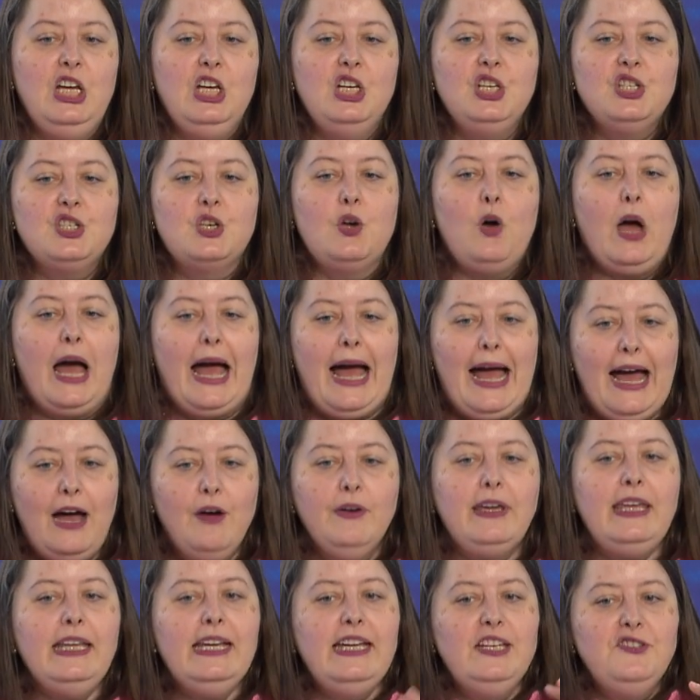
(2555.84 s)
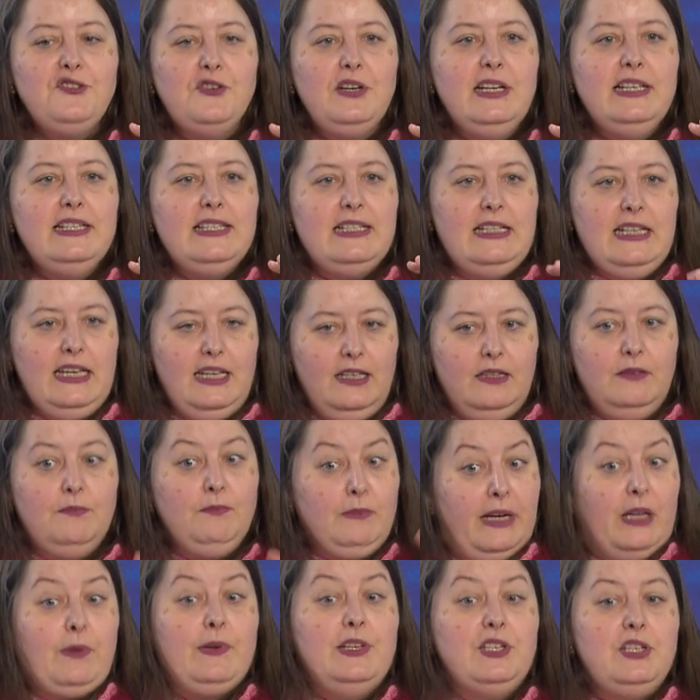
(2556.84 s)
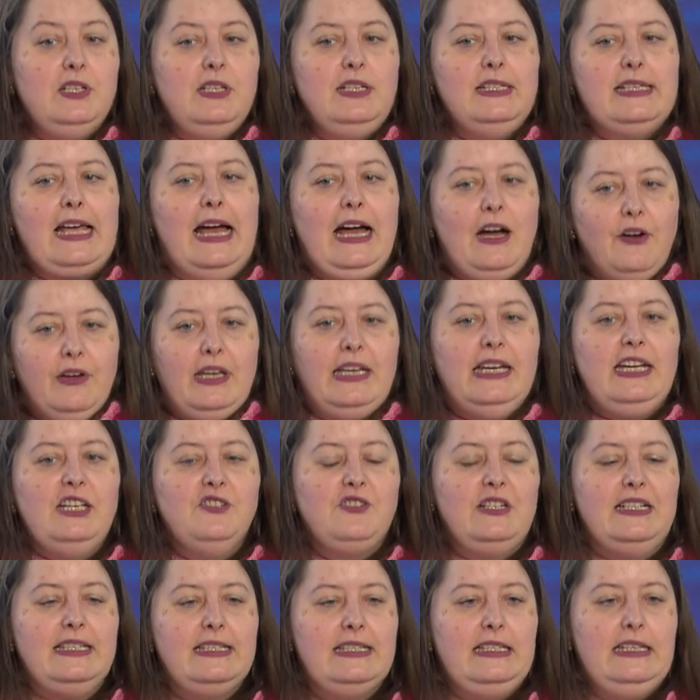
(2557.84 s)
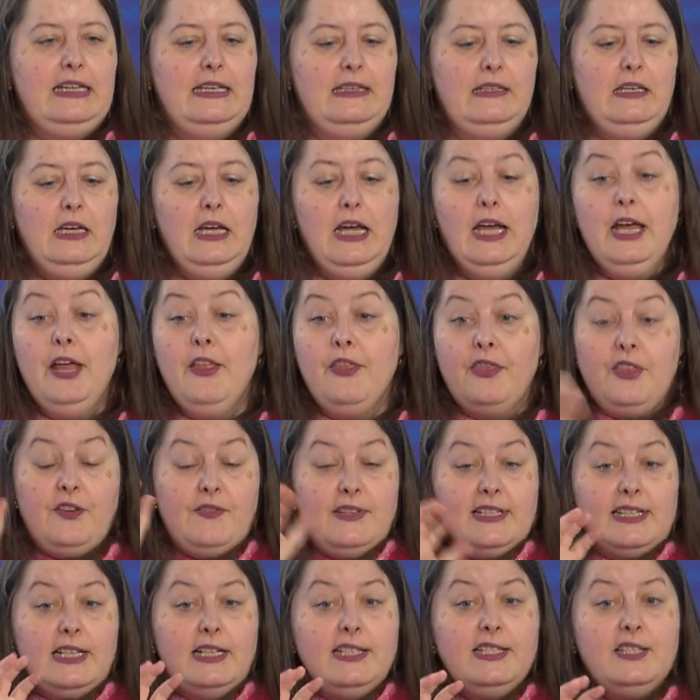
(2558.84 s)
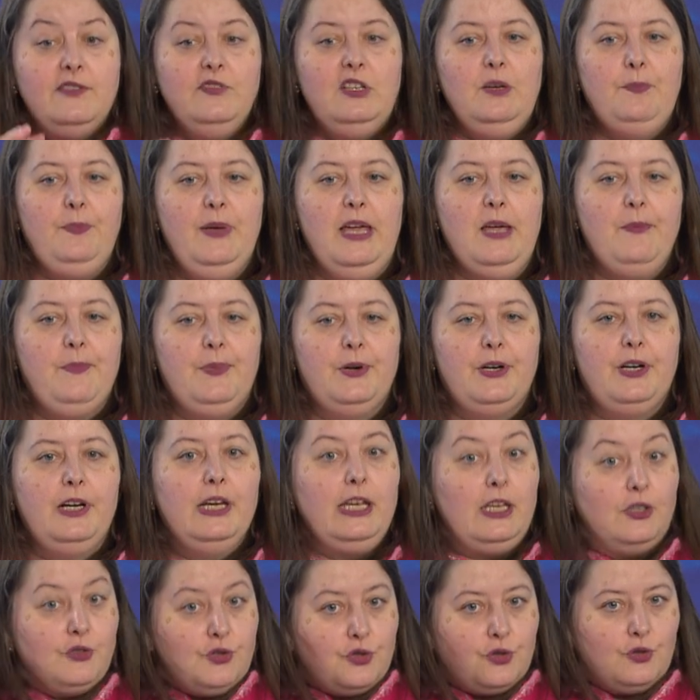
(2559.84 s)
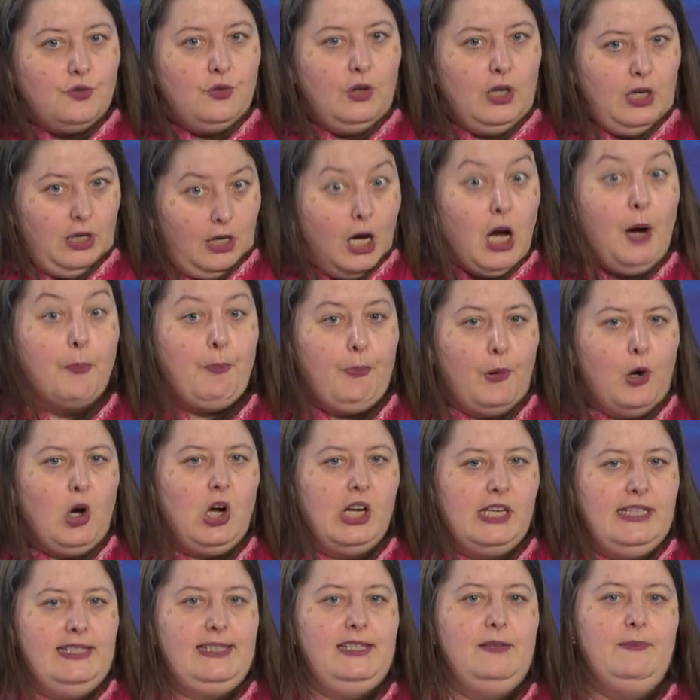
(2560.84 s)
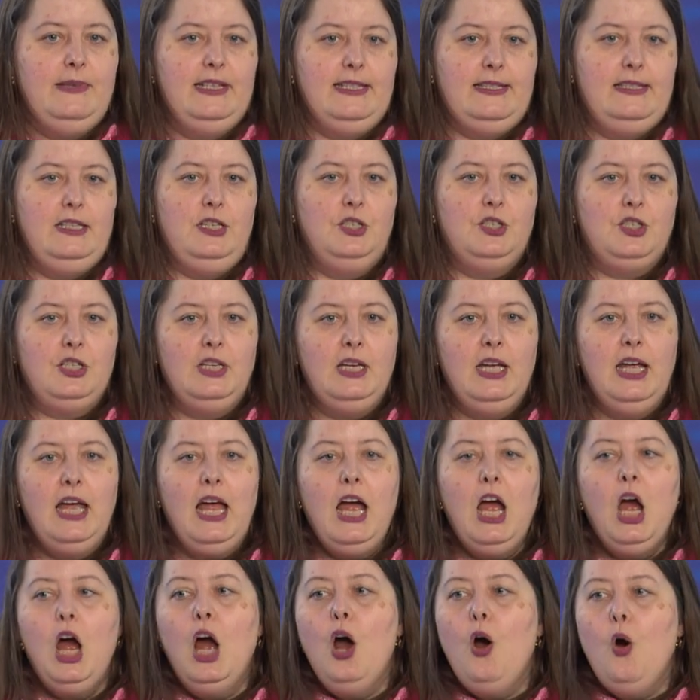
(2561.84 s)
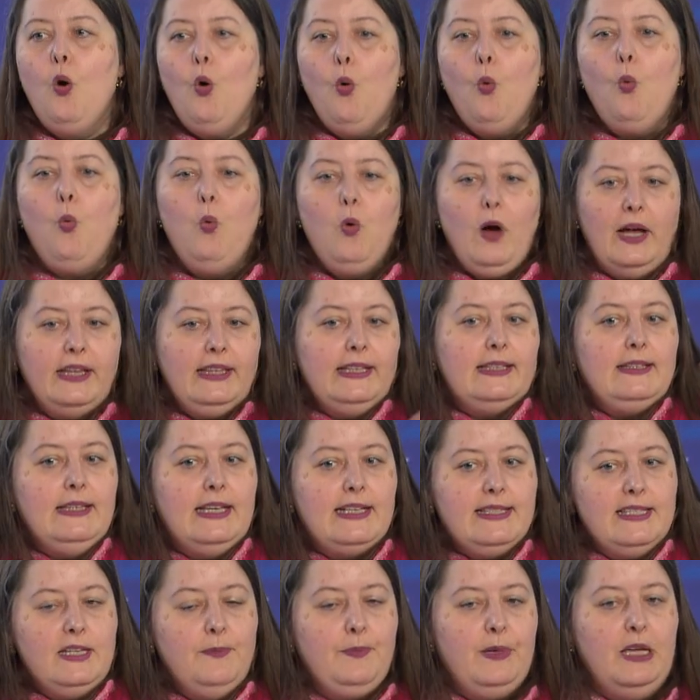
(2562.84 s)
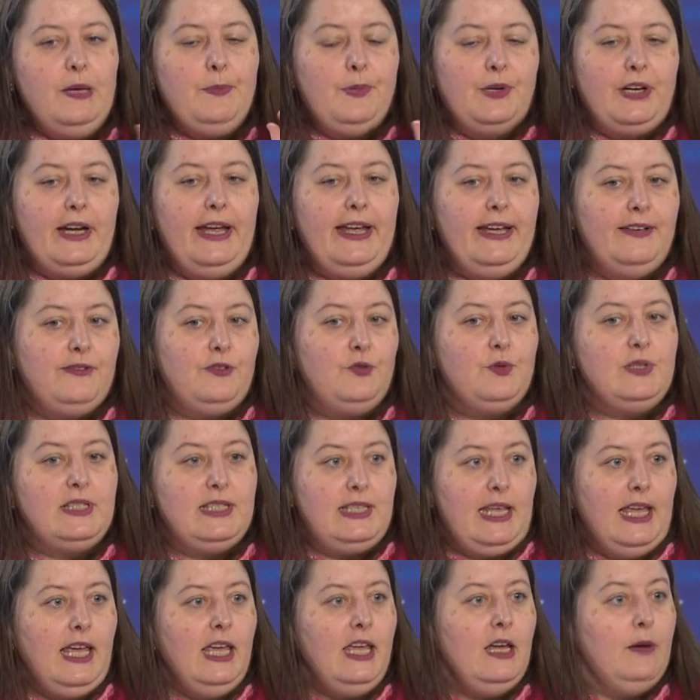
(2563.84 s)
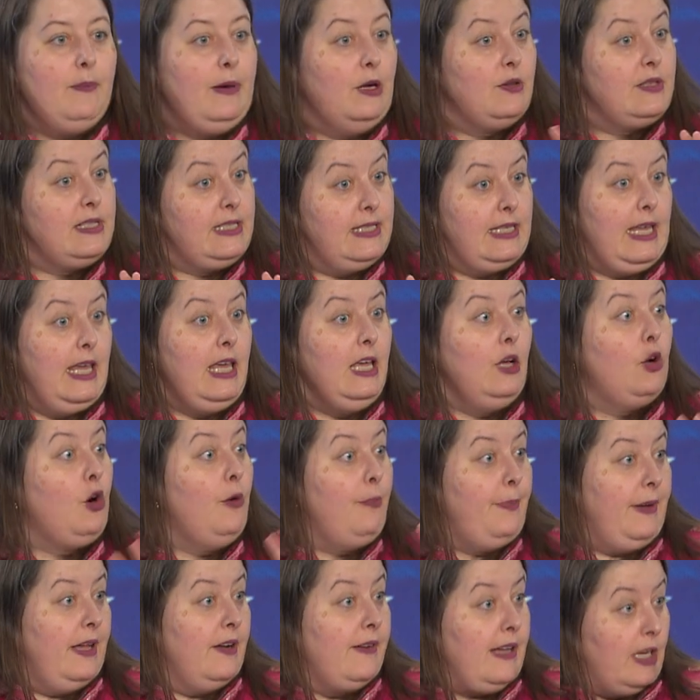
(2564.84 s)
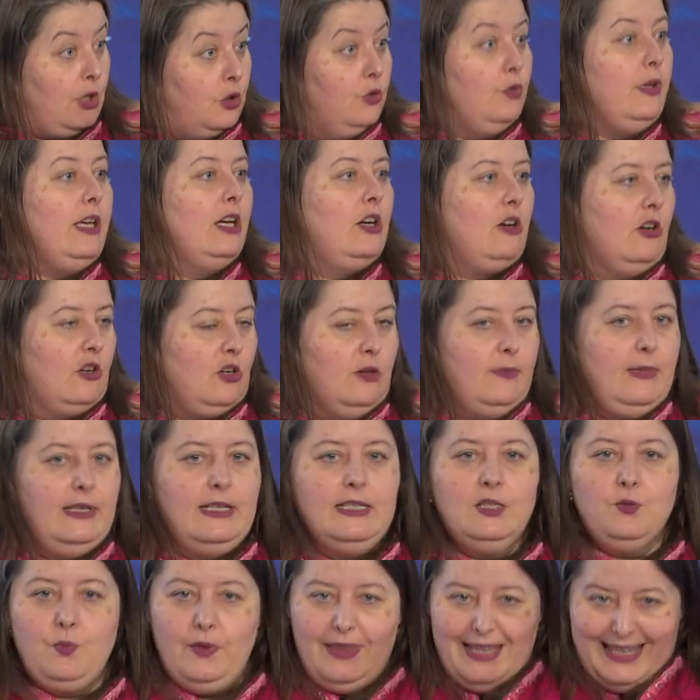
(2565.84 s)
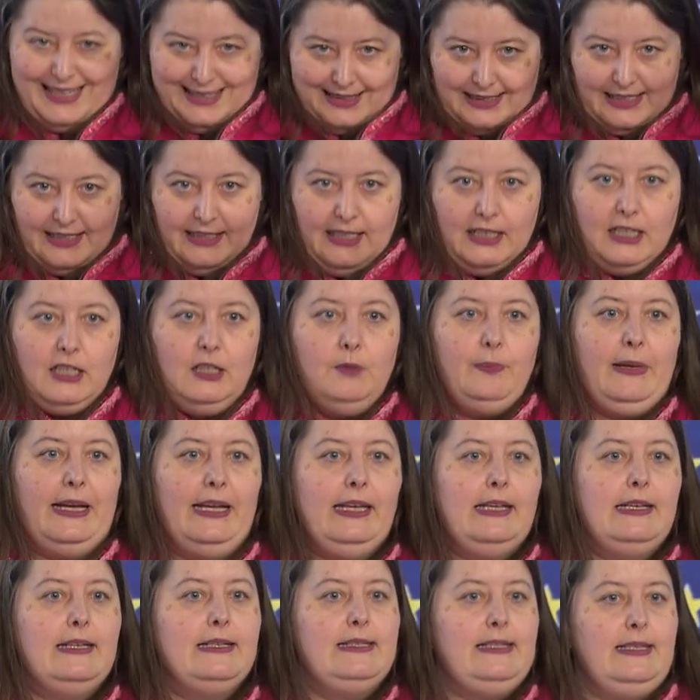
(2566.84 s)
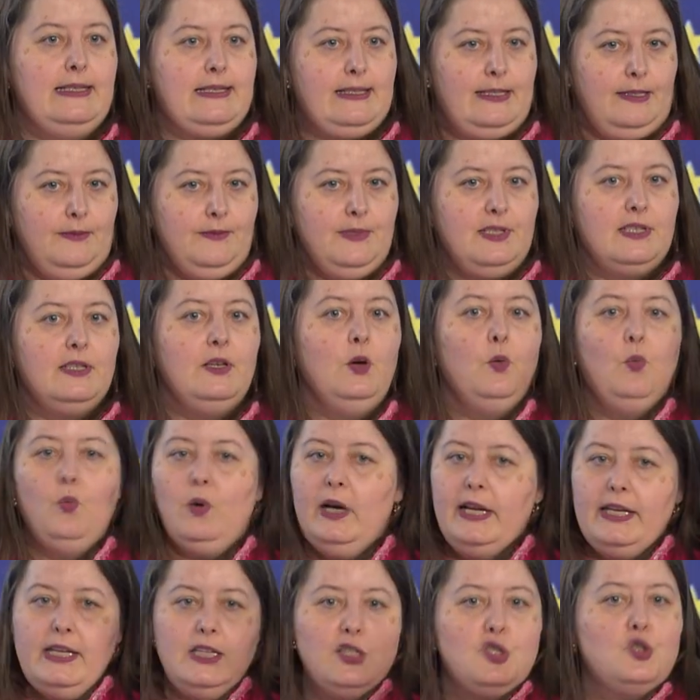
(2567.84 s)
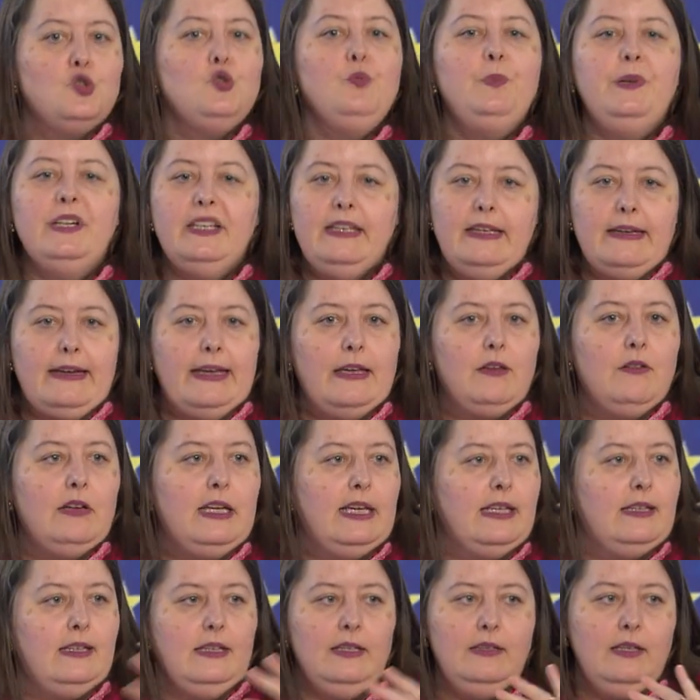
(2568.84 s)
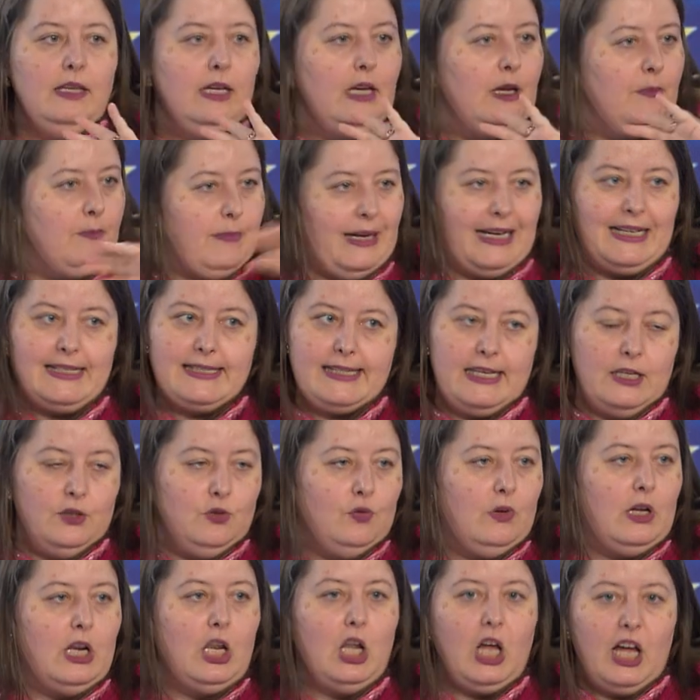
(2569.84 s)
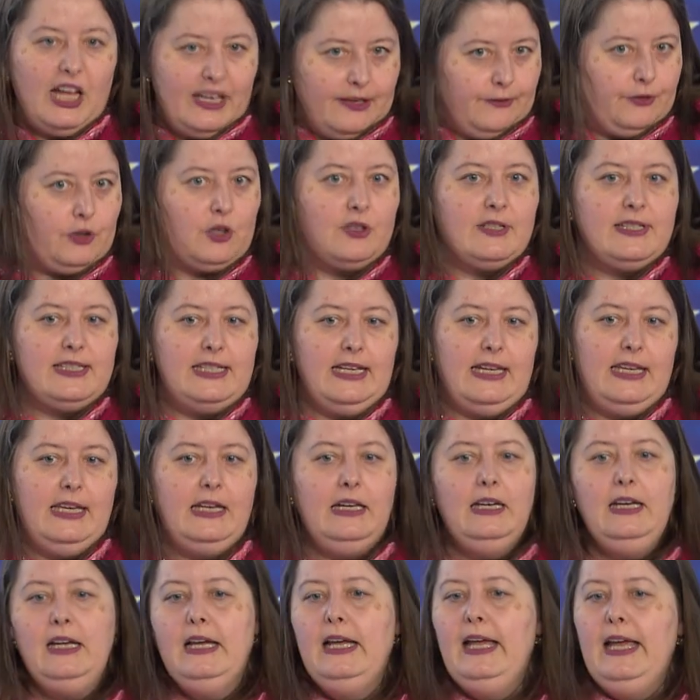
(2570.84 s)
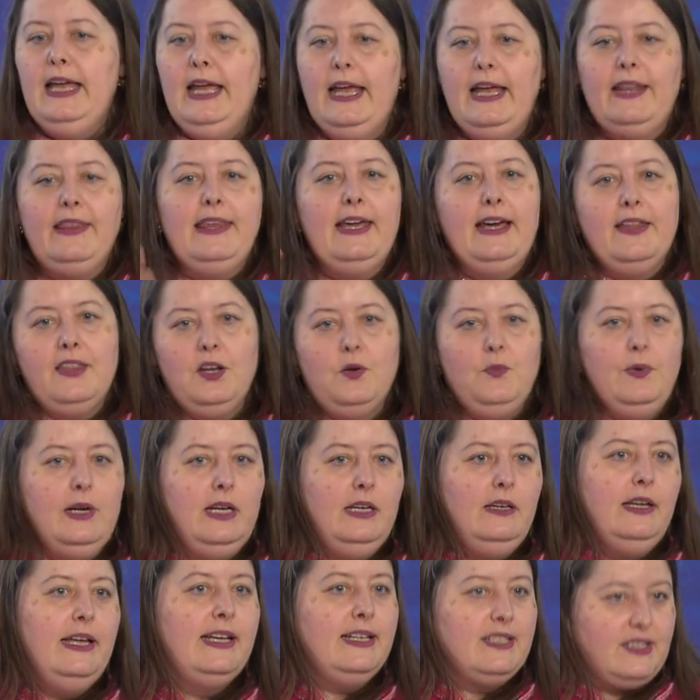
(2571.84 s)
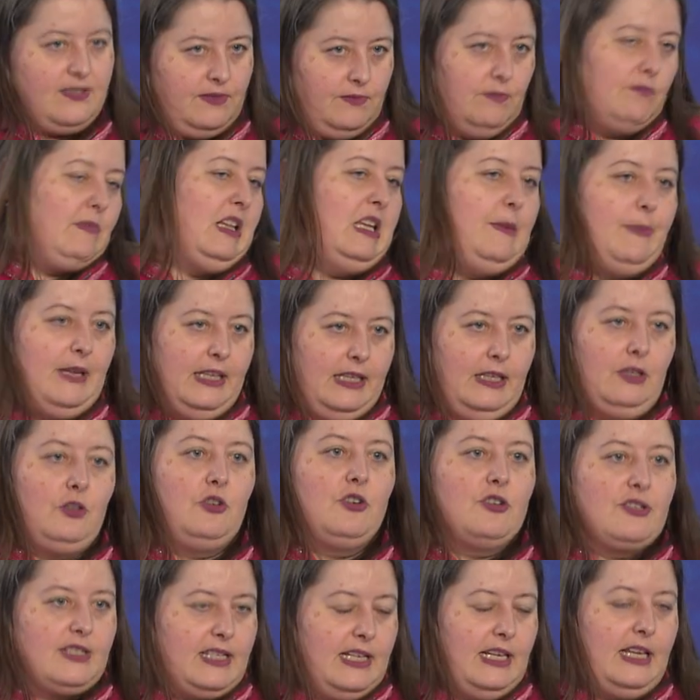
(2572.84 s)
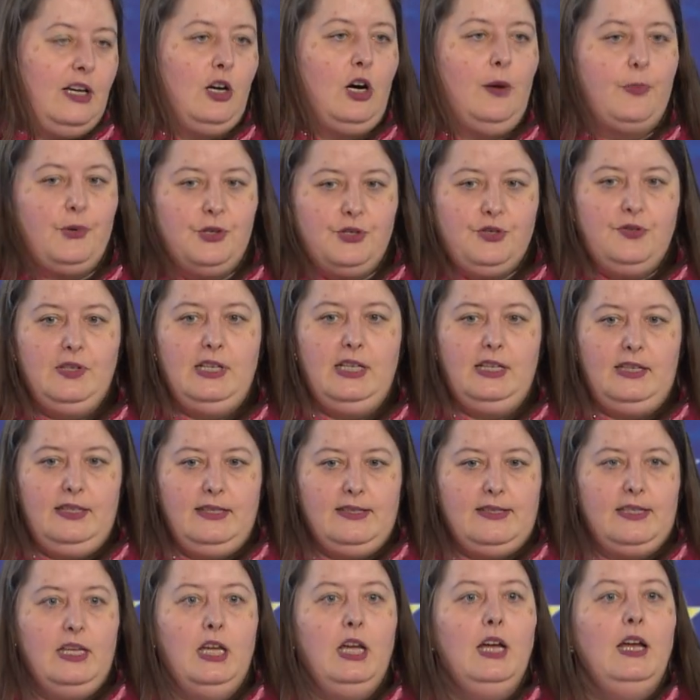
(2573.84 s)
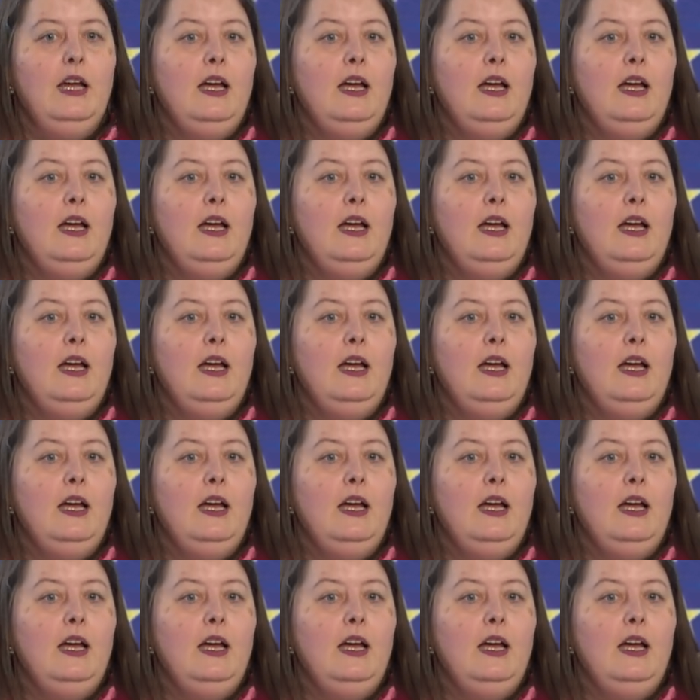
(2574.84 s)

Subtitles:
So how can I translate, my question is, how can I translate the results of the paper into a policy message? What does the paper have to say about, say, comparing two economies with identical banking systems? One is super deregulated, banks can do a lot of cross-selling, and the other one has limited cross-selling opportunities.